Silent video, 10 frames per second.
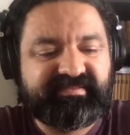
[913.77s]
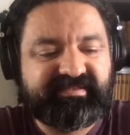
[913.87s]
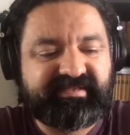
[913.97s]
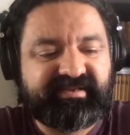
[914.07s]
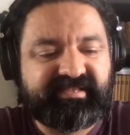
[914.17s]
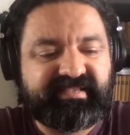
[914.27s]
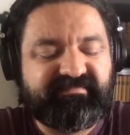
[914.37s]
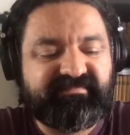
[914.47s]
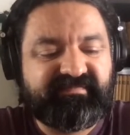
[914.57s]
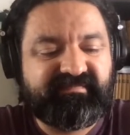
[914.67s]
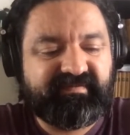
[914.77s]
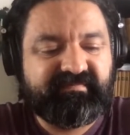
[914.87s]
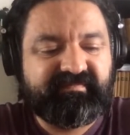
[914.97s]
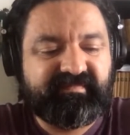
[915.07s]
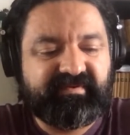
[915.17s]
of give
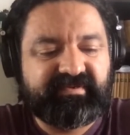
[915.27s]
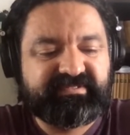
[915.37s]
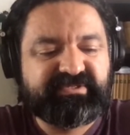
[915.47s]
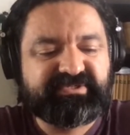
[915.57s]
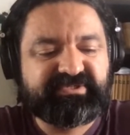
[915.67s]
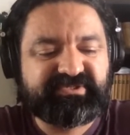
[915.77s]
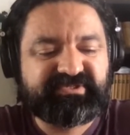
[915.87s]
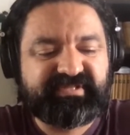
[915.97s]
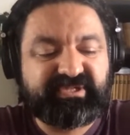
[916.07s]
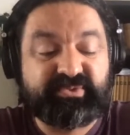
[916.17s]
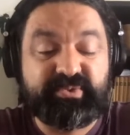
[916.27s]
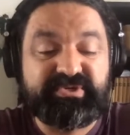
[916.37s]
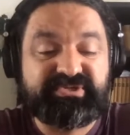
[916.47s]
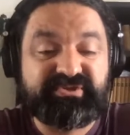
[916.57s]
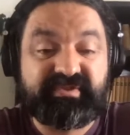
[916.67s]
all these users the
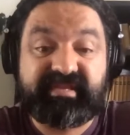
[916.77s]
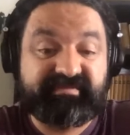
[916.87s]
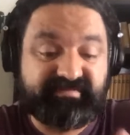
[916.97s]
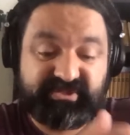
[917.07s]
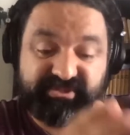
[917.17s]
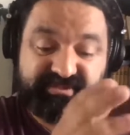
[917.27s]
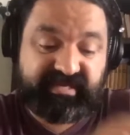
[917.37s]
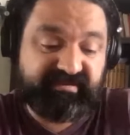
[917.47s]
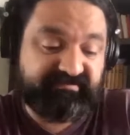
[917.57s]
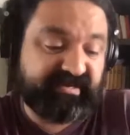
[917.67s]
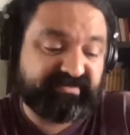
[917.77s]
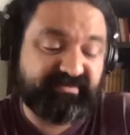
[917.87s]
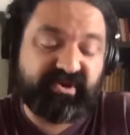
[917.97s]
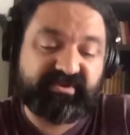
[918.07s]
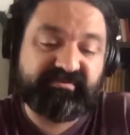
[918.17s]
tools so that they just, hey, write some
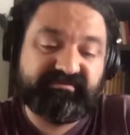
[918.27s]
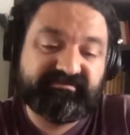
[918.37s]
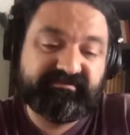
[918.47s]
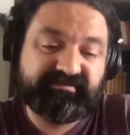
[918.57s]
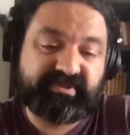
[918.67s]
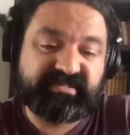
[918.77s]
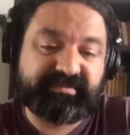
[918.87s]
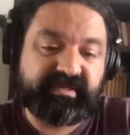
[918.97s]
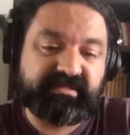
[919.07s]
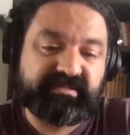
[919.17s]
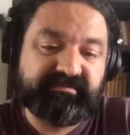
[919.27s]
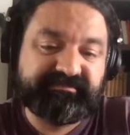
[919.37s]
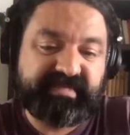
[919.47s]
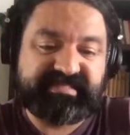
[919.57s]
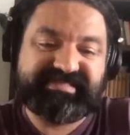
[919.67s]
code, press a button,
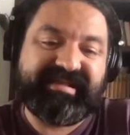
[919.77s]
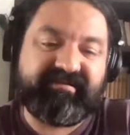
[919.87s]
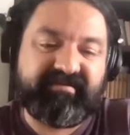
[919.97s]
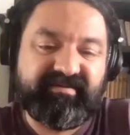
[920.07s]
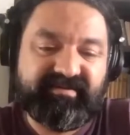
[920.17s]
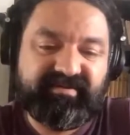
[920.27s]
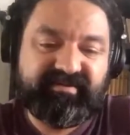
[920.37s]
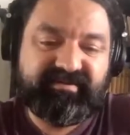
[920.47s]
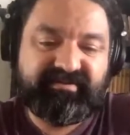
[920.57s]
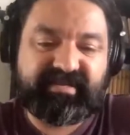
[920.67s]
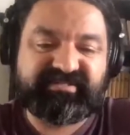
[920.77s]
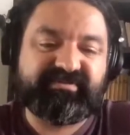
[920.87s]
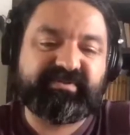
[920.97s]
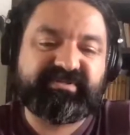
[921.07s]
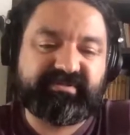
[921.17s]
it's there. You can see the
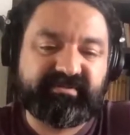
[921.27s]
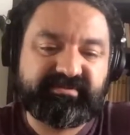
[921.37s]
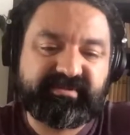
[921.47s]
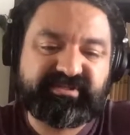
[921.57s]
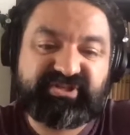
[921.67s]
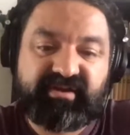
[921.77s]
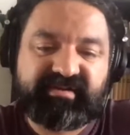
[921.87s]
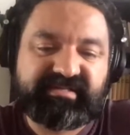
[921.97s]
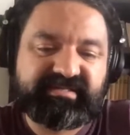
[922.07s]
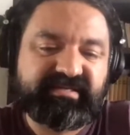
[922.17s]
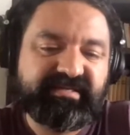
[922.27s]
results, you can share it.